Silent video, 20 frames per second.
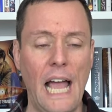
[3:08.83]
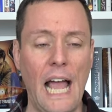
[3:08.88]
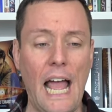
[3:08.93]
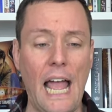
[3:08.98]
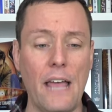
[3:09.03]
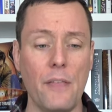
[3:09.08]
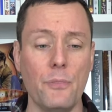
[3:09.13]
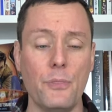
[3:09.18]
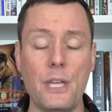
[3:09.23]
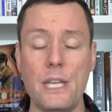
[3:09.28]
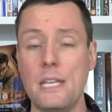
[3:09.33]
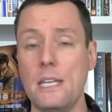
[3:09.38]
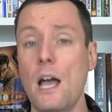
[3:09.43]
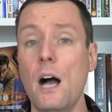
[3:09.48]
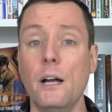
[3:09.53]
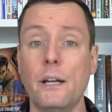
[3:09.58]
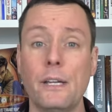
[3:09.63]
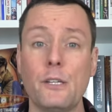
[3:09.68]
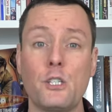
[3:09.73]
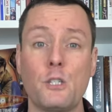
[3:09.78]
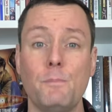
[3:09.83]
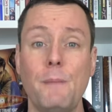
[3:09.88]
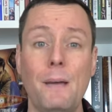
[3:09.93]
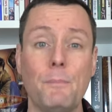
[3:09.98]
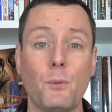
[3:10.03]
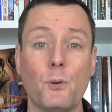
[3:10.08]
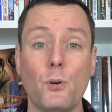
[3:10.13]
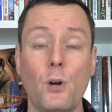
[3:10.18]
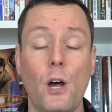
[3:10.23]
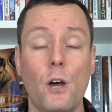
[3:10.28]
and the youngest
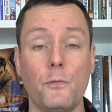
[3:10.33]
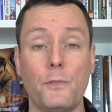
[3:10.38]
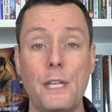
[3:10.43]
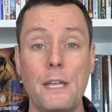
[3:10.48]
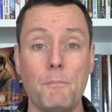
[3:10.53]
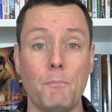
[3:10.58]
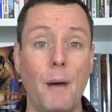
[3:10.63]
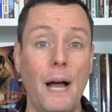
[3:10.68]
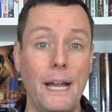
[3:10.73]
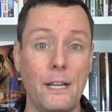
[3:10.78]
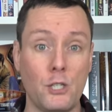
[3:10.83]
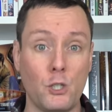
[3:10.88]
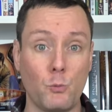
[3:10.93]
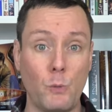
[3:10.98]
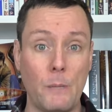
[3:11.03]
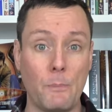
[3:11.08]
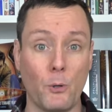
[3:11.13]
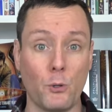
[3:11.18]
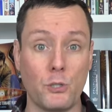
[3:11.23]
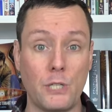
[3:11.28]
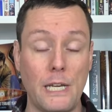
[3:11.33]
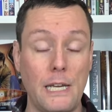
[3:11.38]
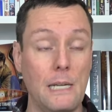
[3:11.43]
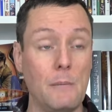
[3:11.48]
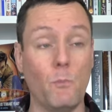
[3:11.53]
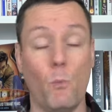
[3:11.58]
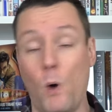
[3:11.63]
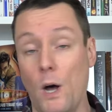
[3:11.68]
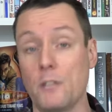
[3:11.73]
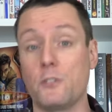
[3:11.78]
member of the Minesweeper
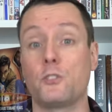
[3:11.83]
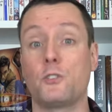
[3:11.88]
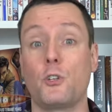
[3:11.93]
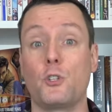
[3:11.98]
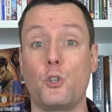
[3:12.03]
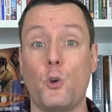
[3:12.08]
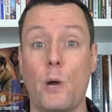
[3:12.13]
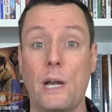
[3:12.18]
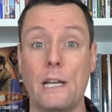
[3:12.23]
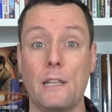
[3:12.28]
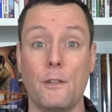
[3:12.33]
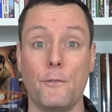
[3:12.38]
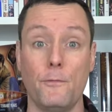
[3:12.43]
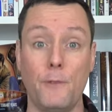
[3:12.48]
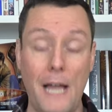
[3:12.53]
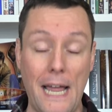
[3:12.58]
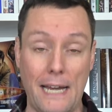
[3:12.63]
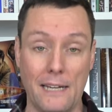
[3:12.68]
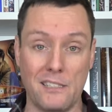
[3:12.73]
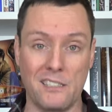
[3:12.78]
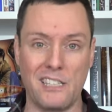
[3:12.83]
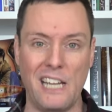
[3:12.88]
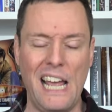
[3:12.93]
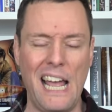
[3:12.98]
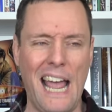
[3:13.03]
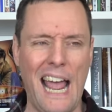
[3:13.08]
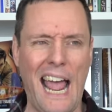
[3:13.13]
team wants to join in the fight.